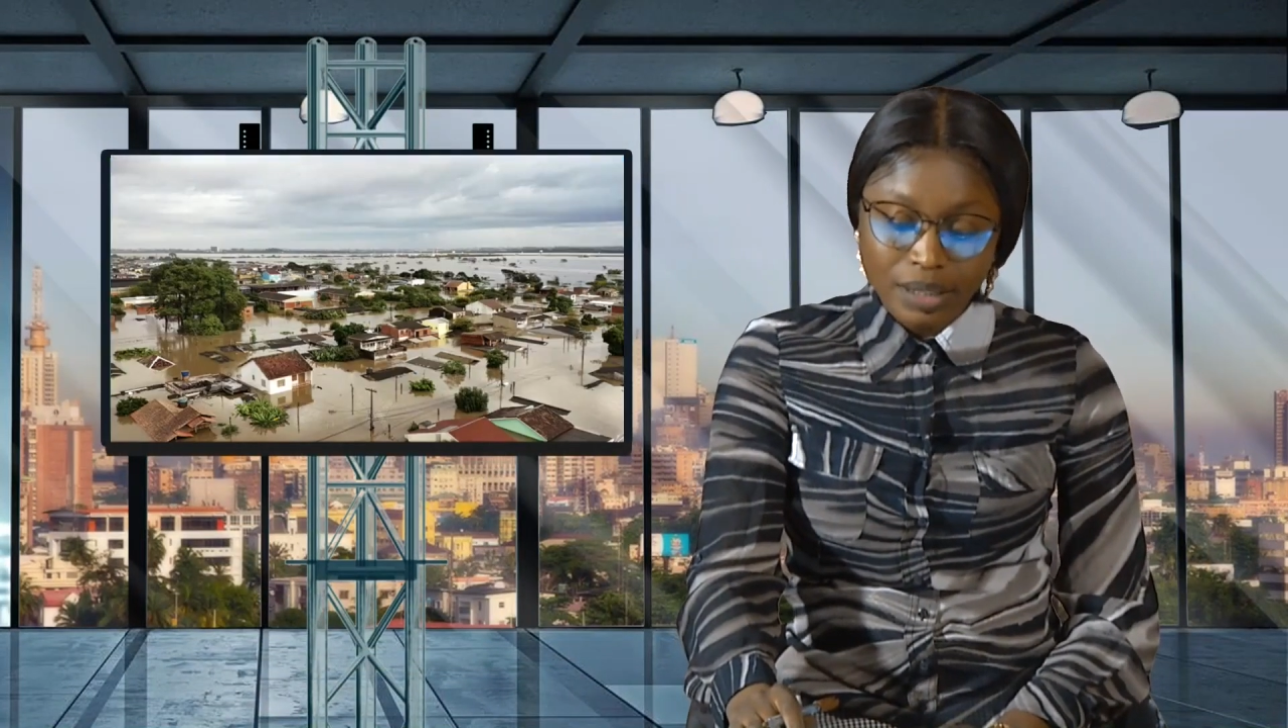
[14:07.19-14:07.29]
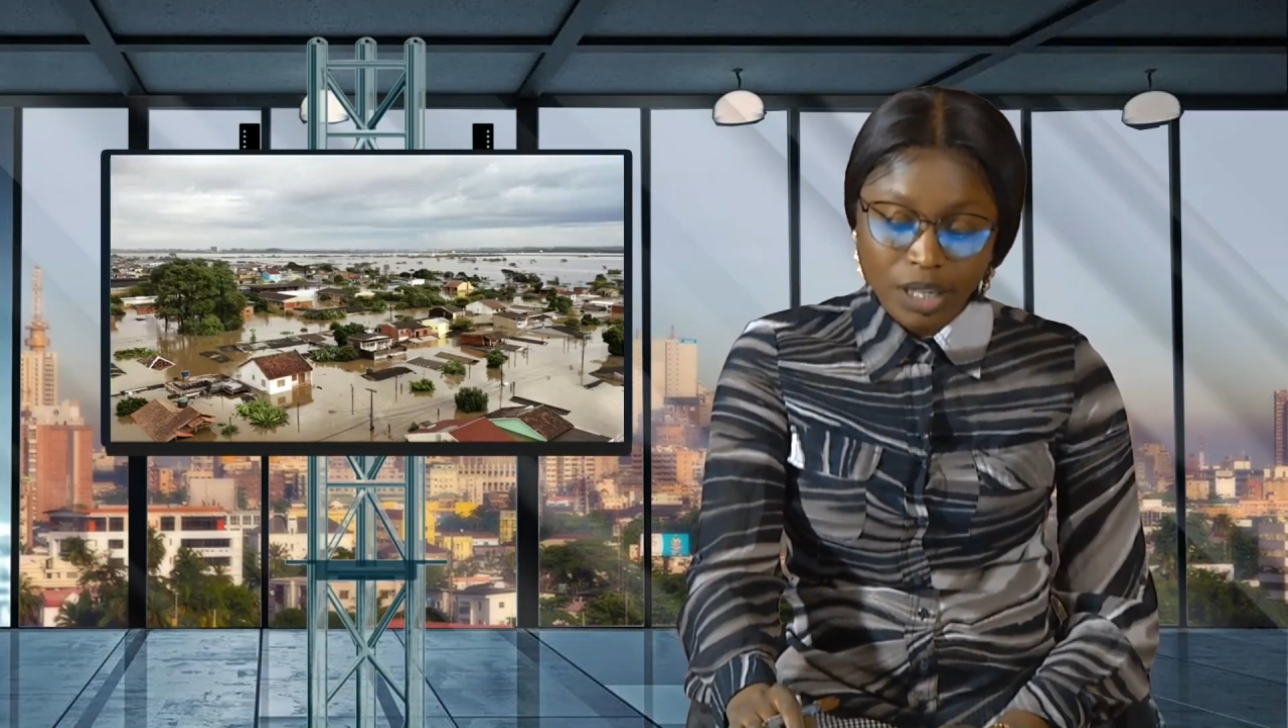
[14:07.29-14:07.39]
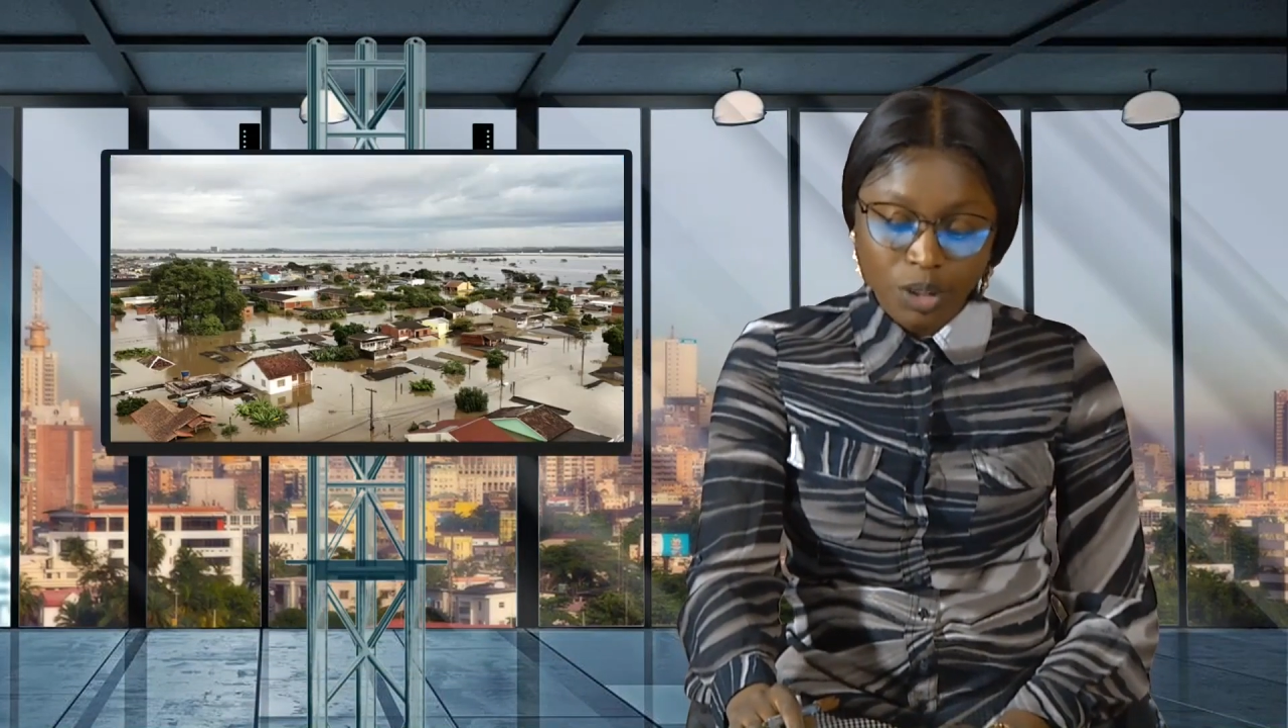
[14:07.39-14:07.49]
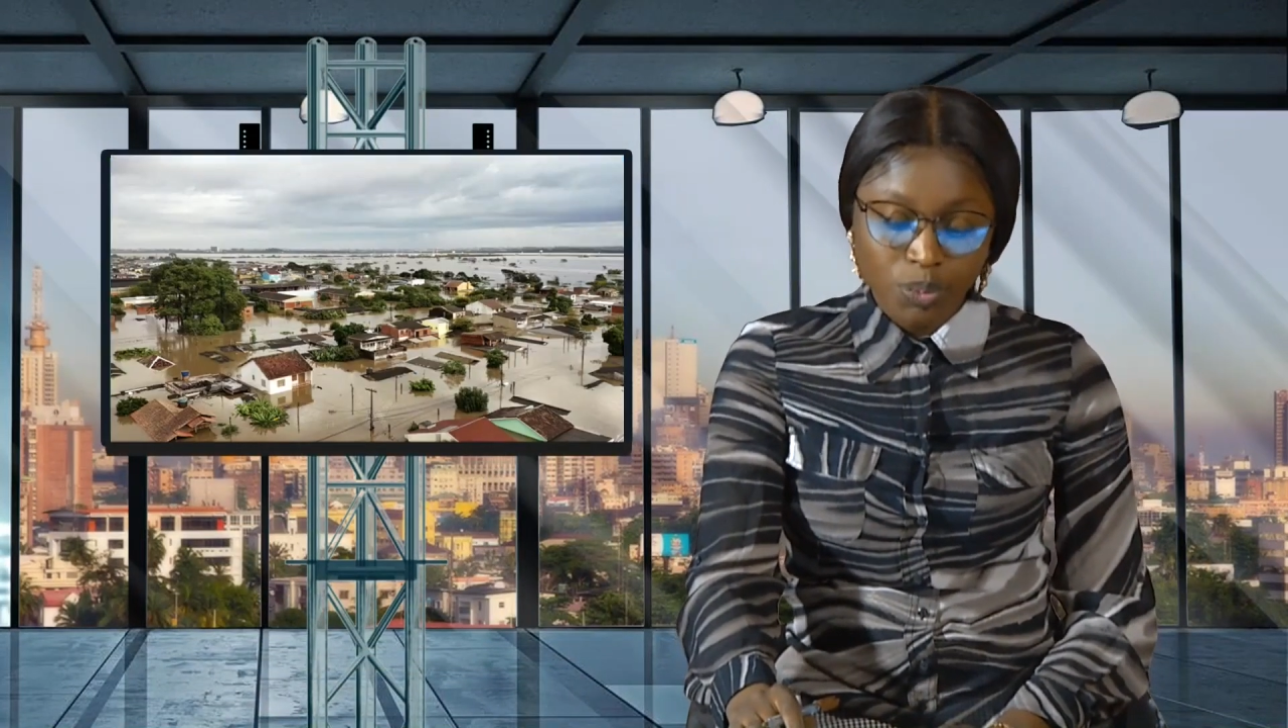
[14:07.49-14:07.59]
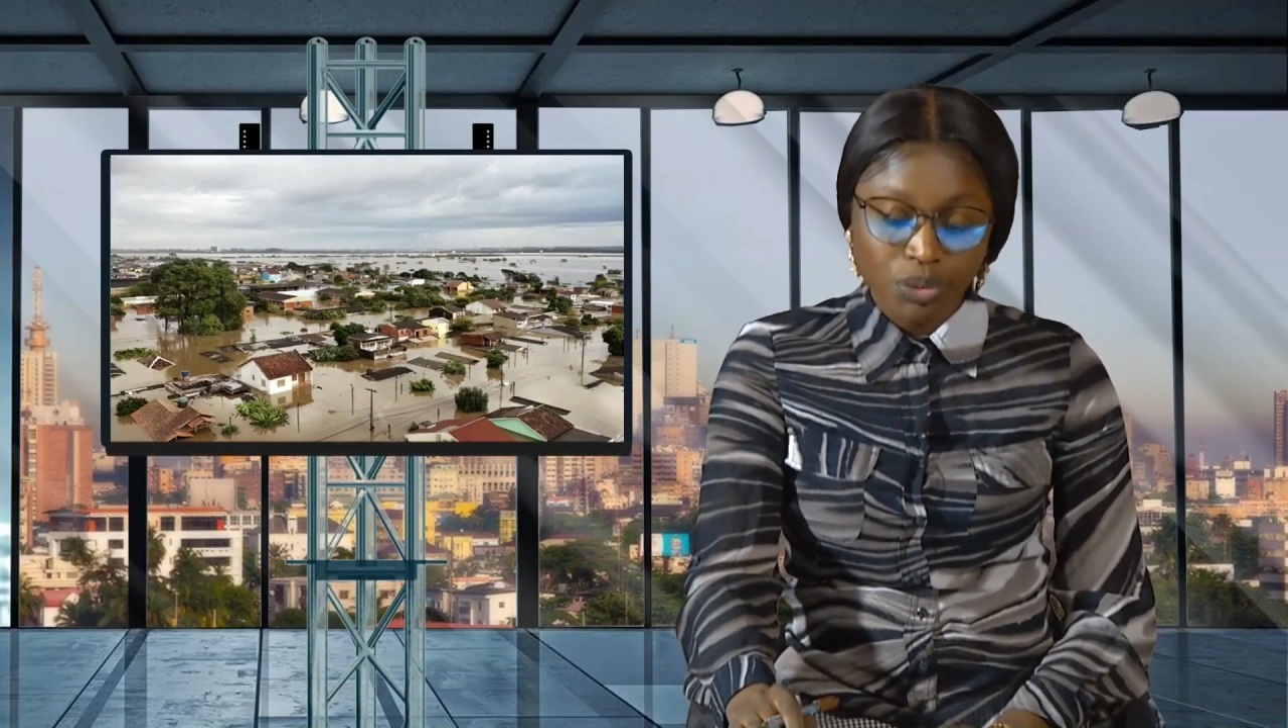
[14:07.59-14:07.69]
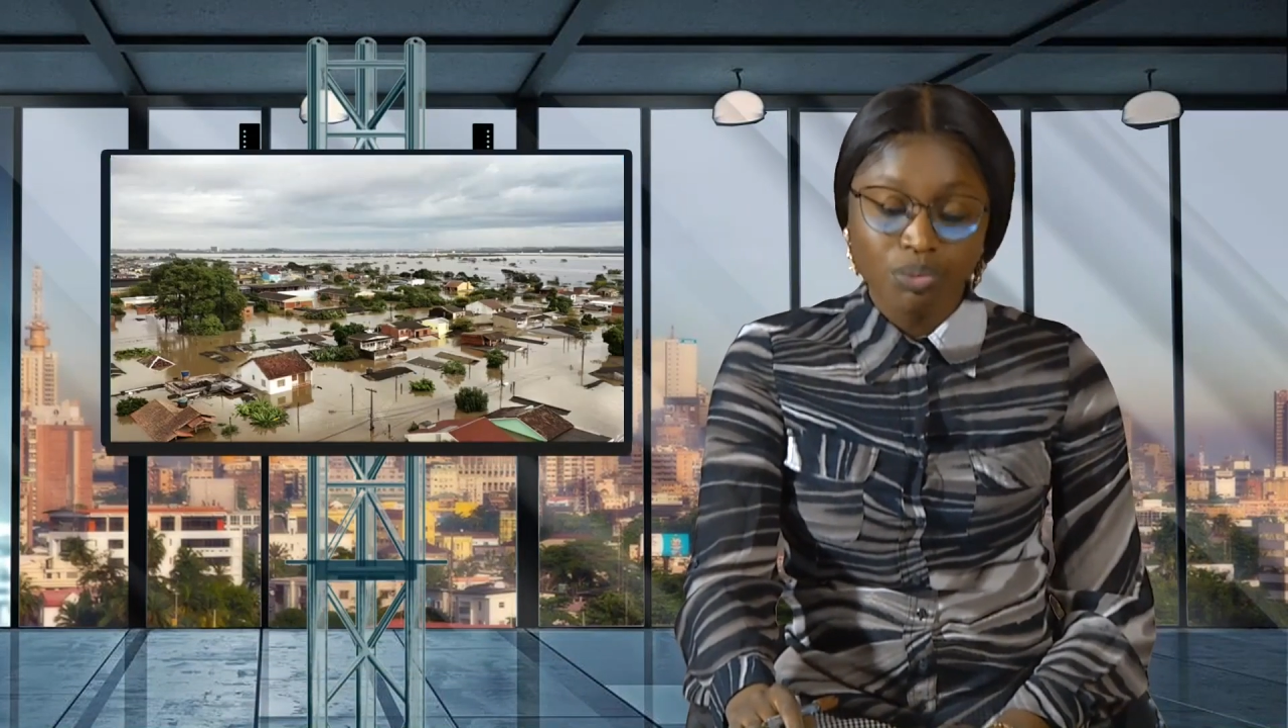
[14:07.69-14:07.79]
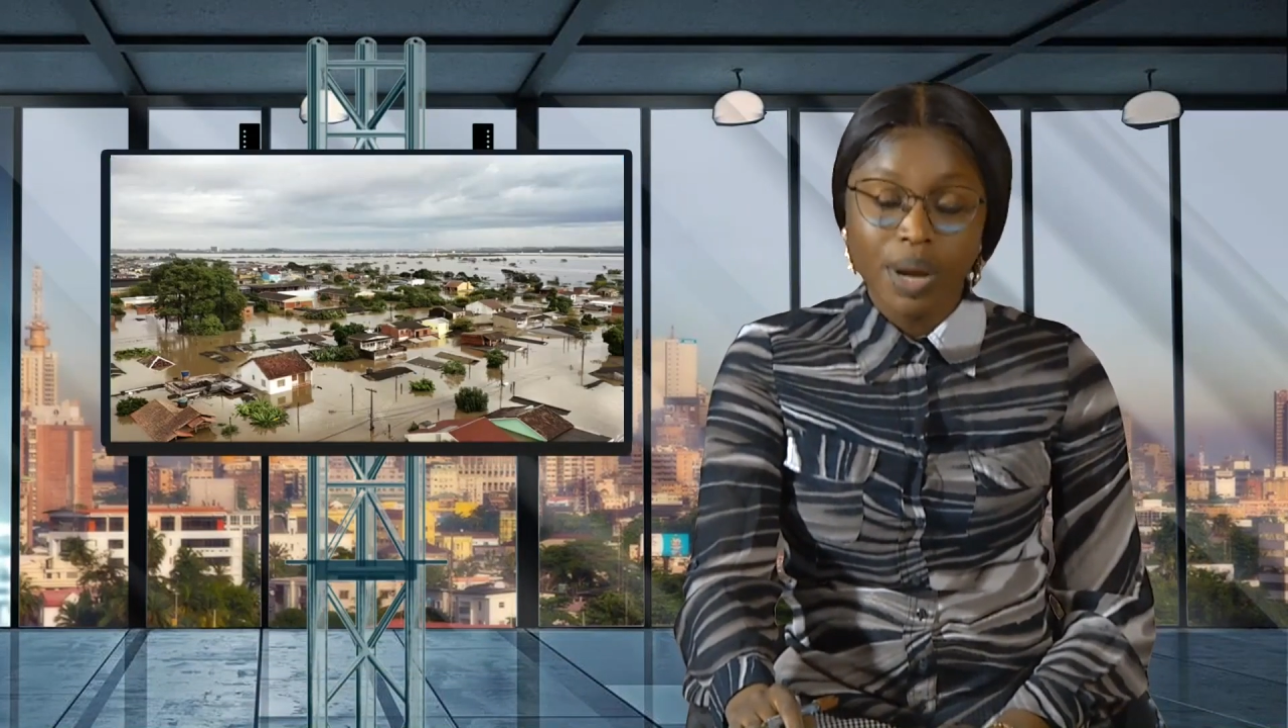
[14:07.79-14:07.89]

desperate